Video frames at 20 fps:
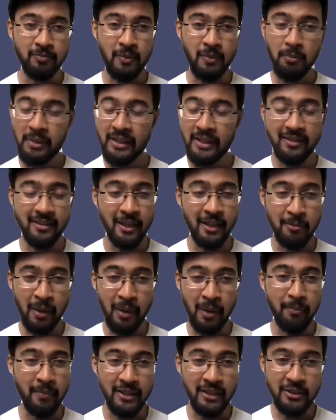please send
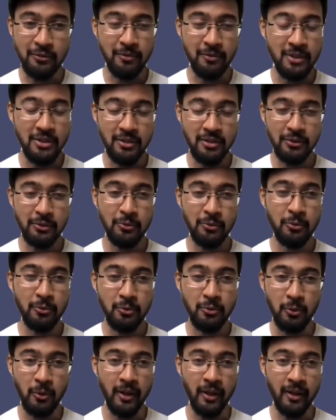my best wishes to
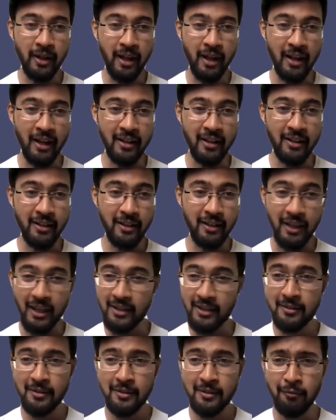Julian. And
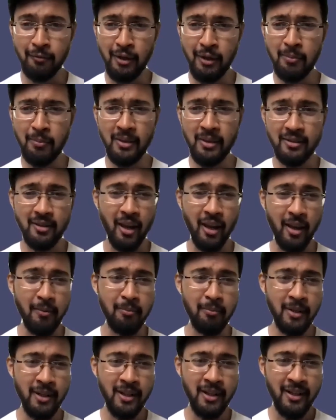yes, we missed
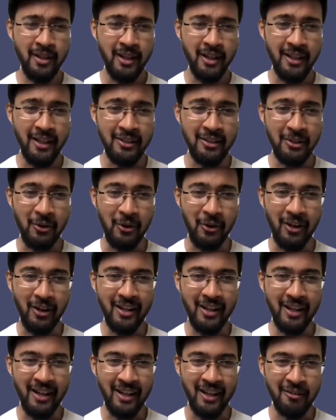him in the call,
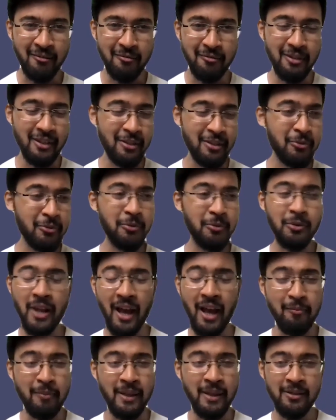and it would
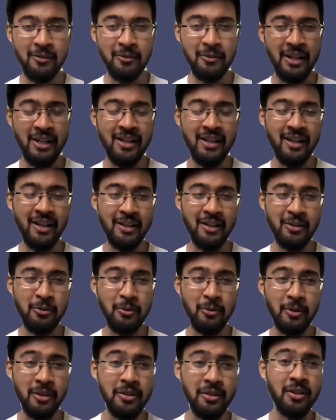have been really great to
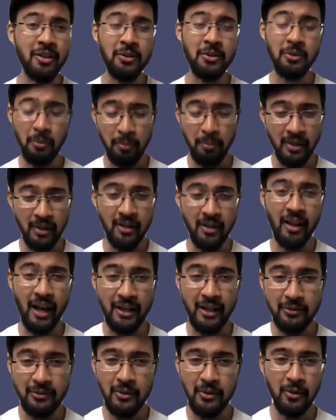hear his opinion
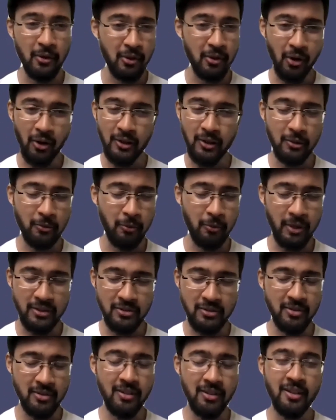as well on all the
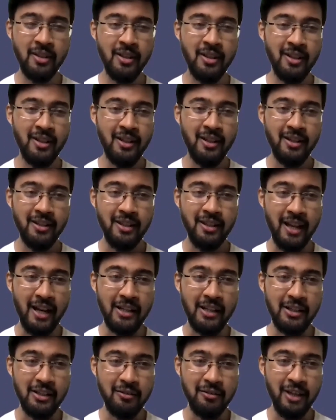questions
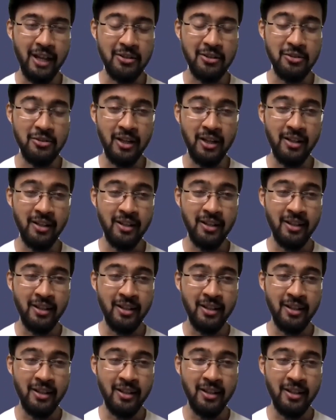that we had shared.